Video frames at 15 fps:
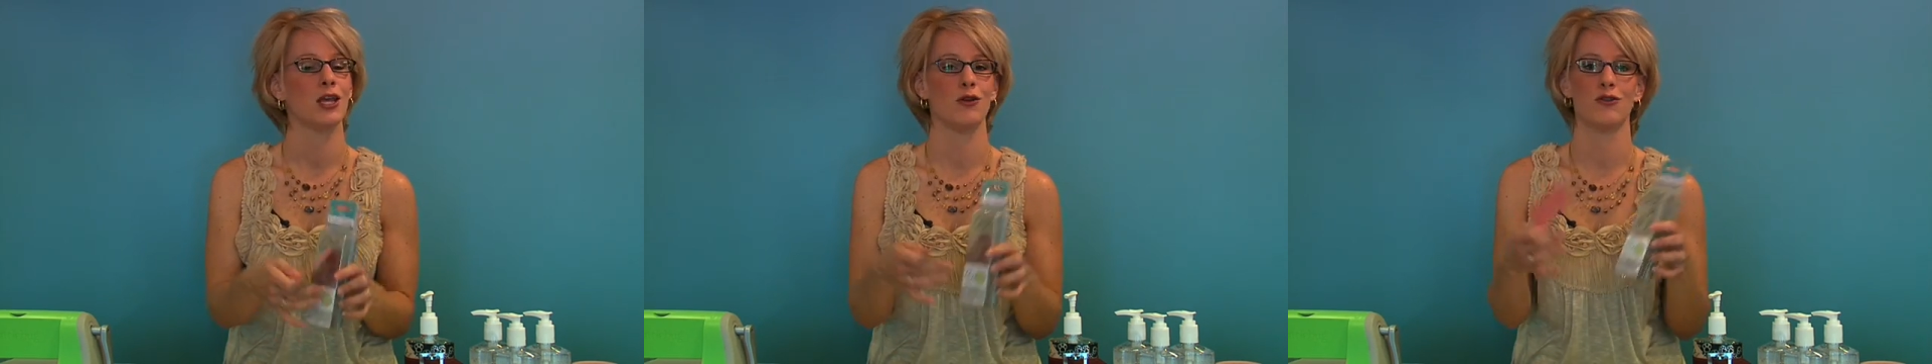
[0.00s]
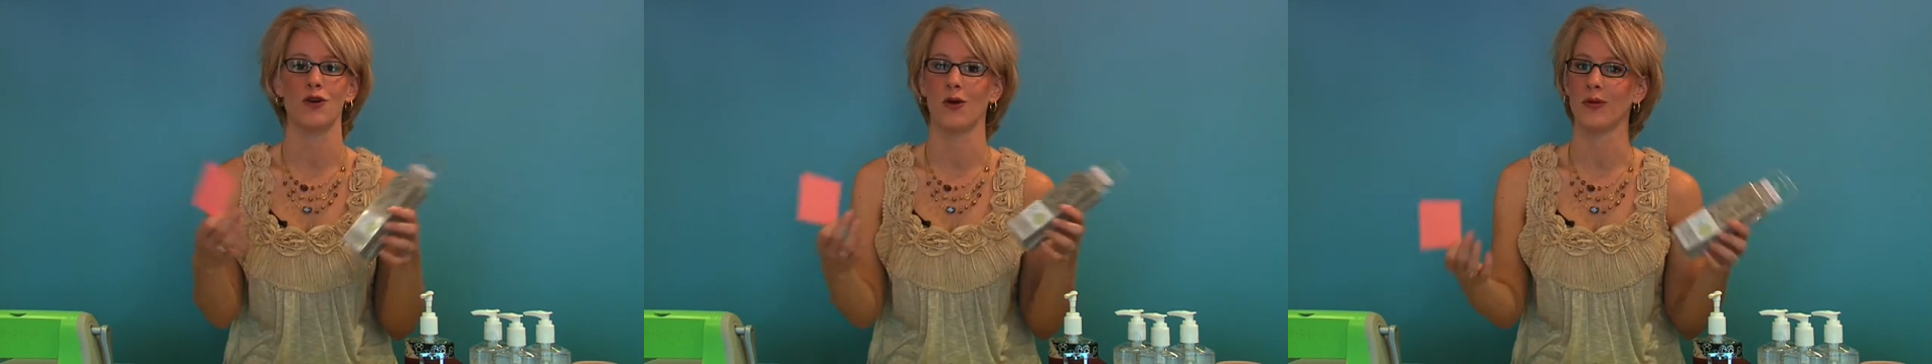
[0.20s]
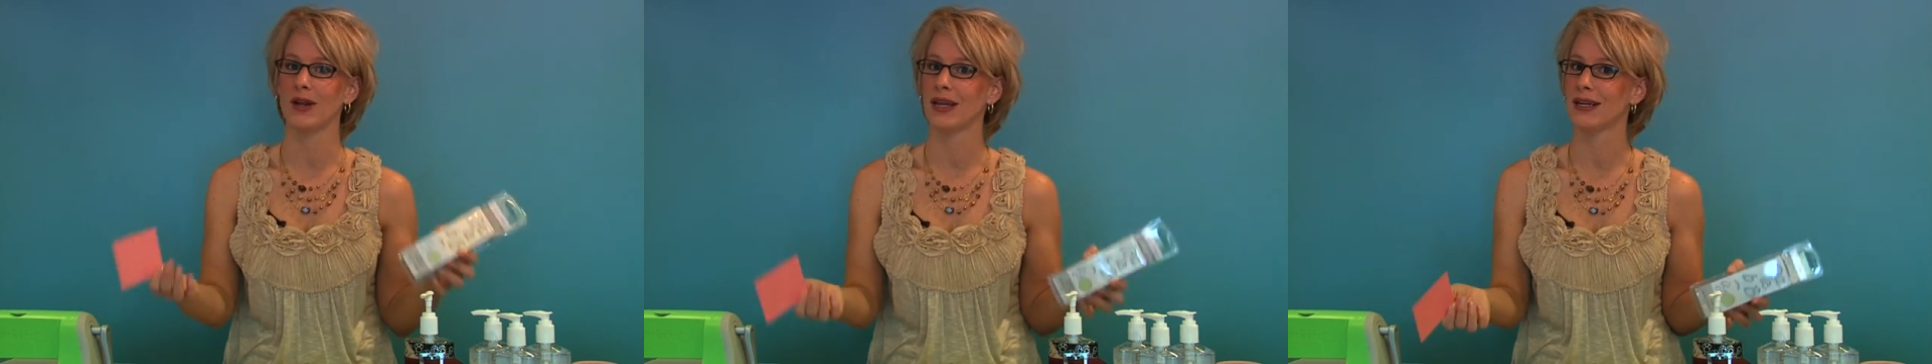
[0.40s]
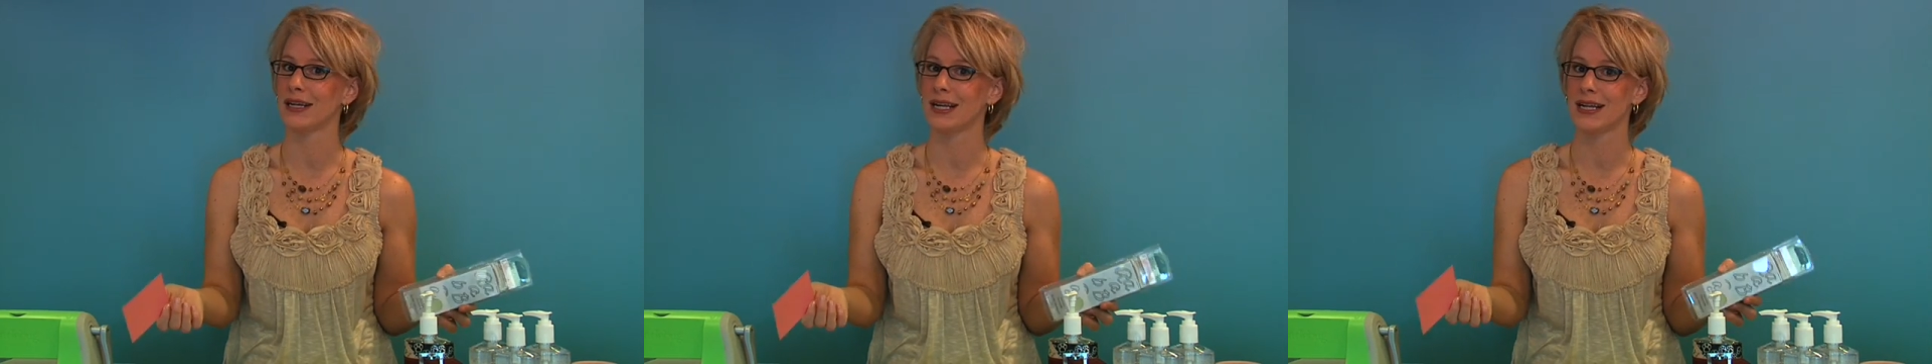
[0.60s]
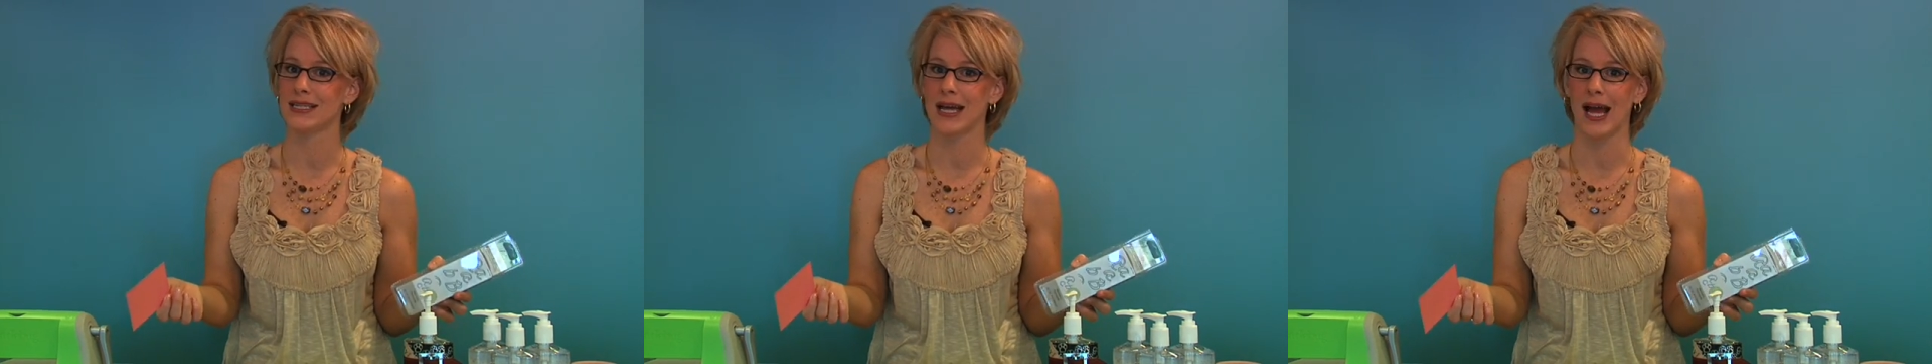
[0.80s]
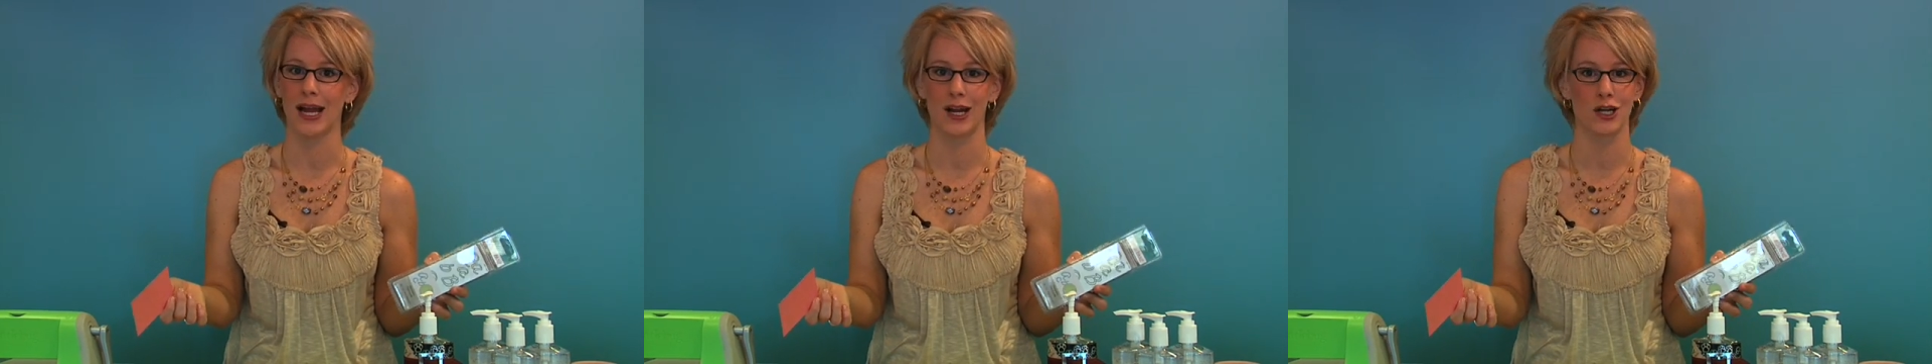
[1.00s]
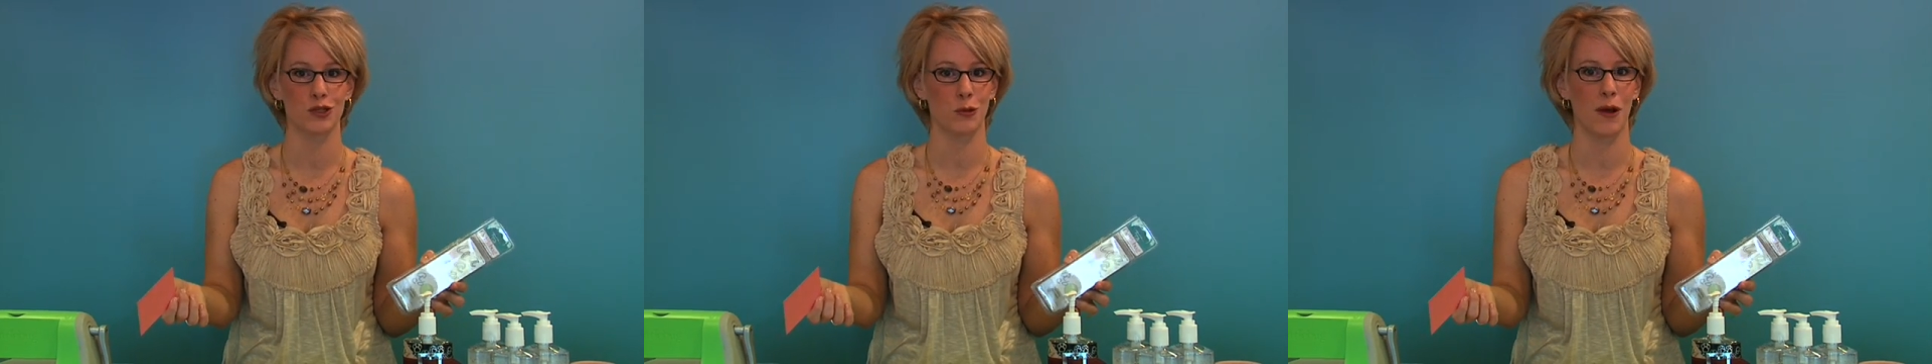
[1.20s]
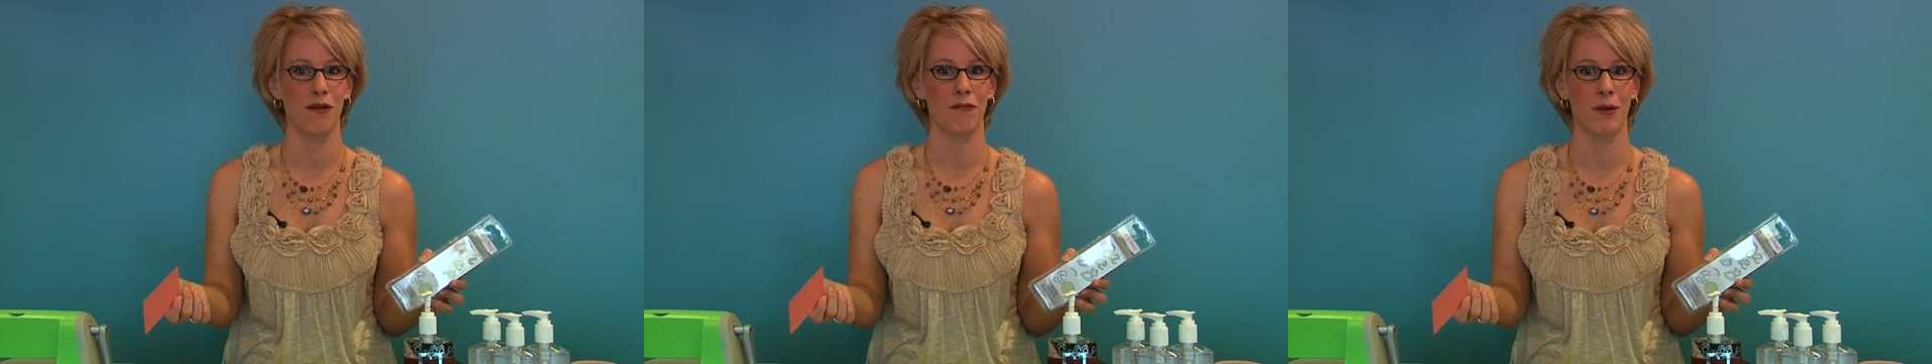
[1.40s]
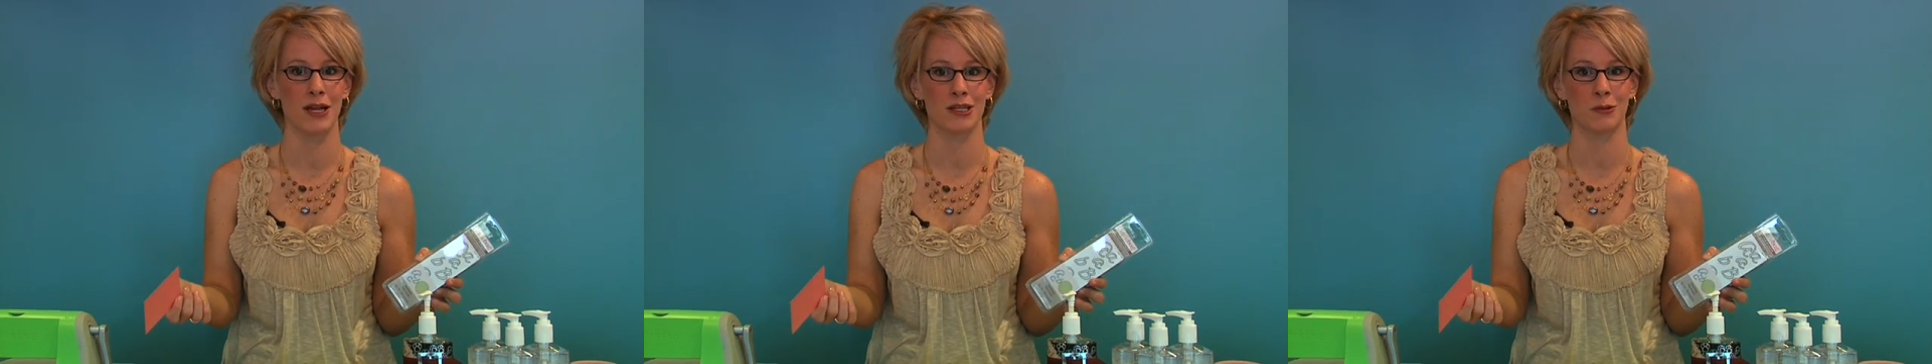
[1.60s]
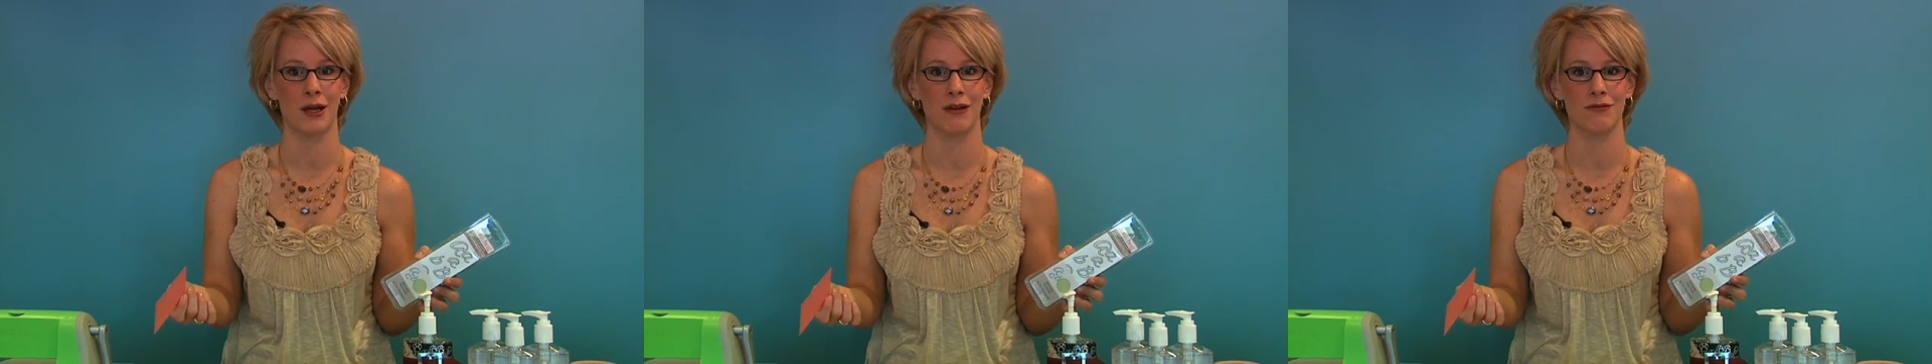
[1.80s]
You don't need an entire 12
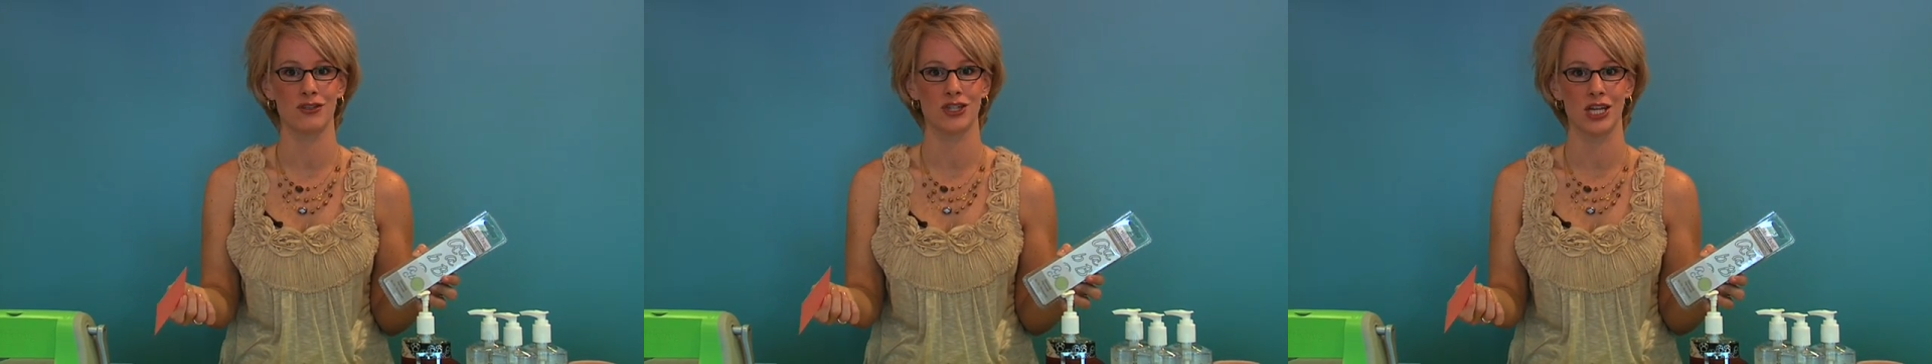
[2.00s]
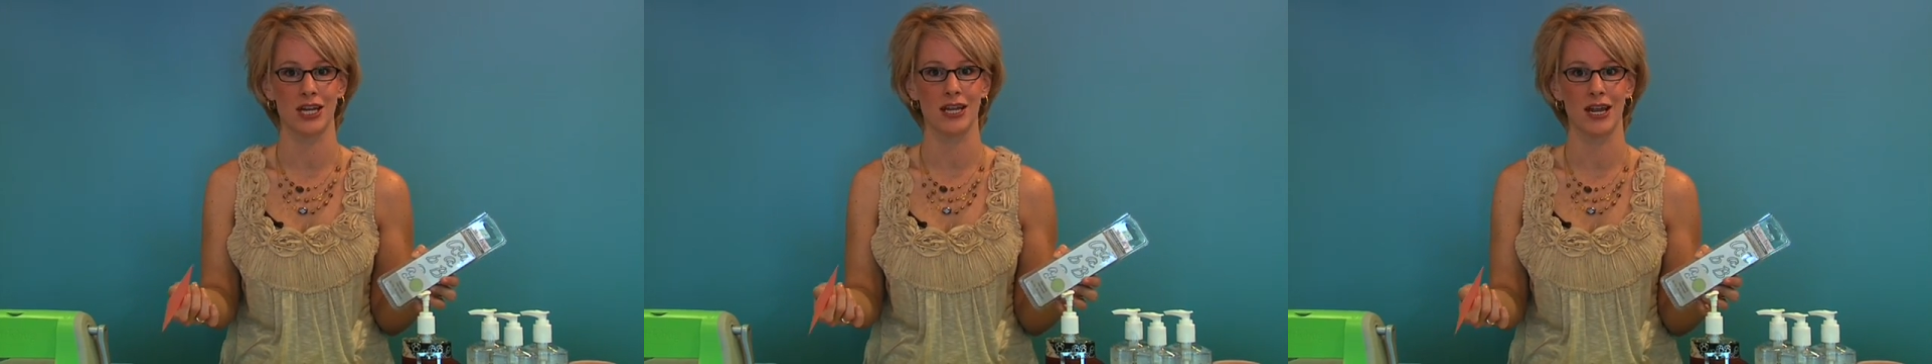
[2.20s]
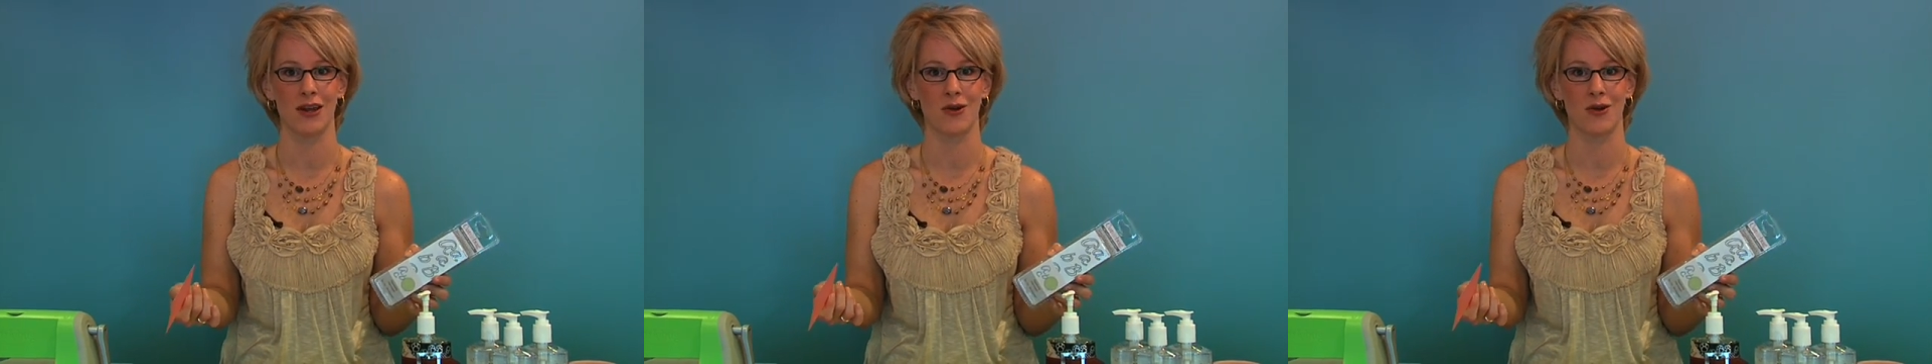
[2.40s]
by 12 sheet